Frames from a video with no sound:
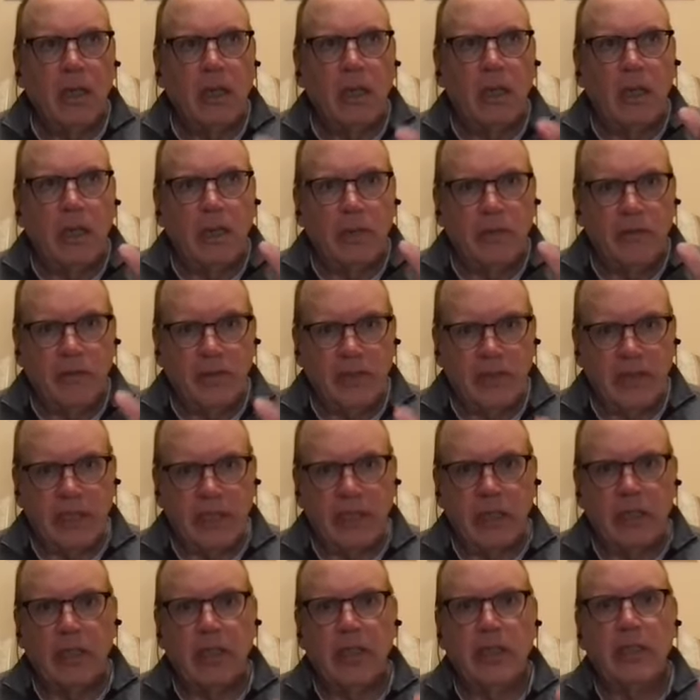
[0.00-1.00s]
of
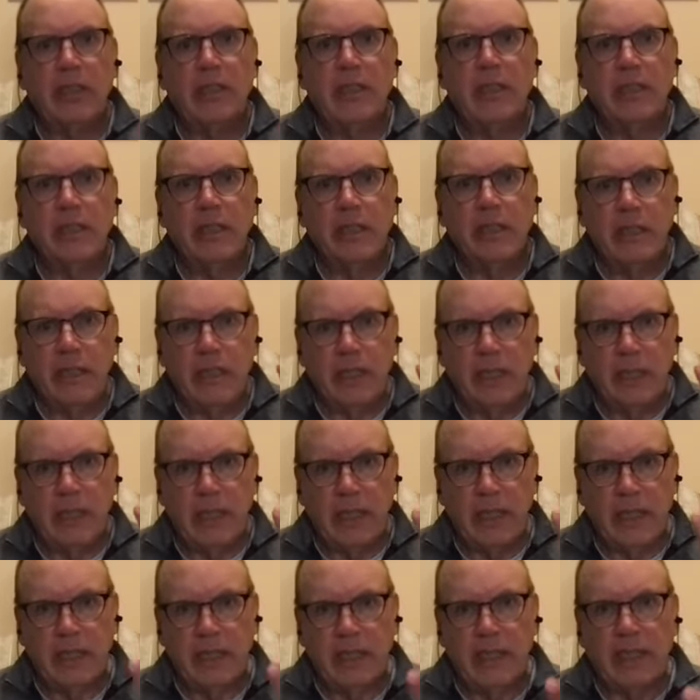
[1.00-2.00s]
stillness
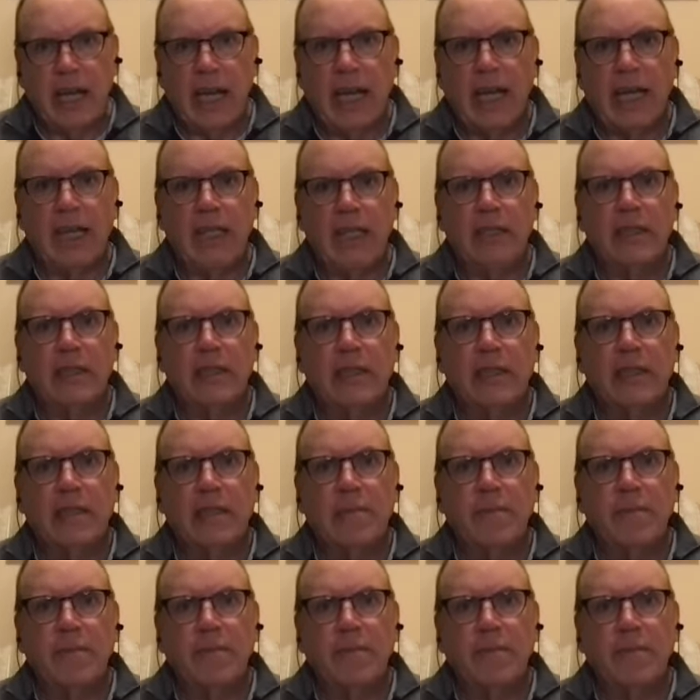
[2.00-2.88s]
and silence